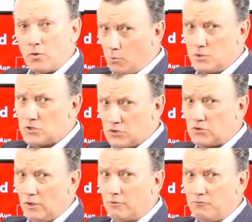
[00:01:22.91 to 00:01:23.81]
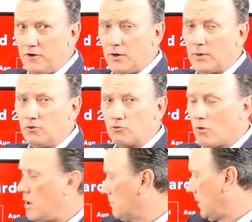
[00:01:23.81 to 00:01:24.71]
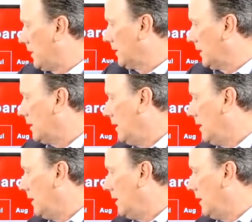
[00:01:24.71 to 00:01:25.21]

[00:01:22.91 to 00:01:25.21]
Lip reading: which is still a very strong market.